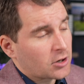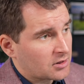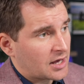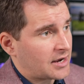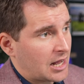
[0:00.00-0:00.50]
a
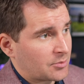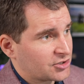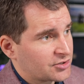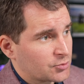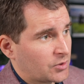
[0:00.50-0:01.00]
lot of
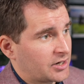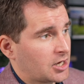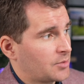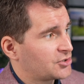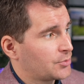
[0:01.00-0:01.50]
options when it
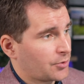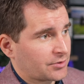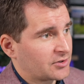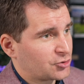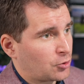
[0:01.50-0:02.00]
comes to
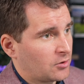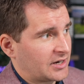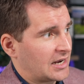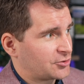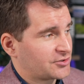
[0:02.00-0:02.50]
birth control
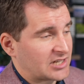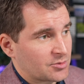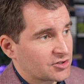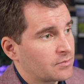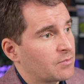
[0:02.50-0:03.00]
and
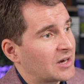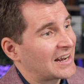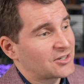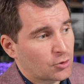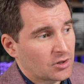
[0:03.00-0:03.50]
contraception, but
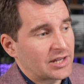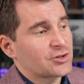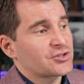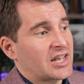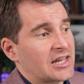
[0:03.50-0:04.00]
I totally
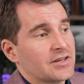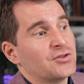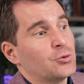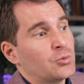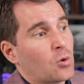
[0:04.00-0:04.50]
understand if
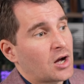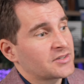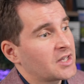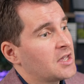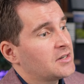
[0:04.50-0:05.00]
you would
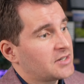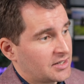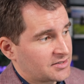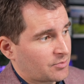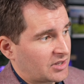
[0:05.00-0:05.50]
want to
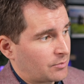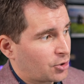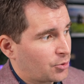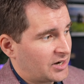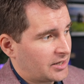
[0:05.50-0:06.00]
get something
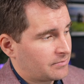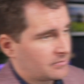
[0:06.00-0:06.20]
permanent.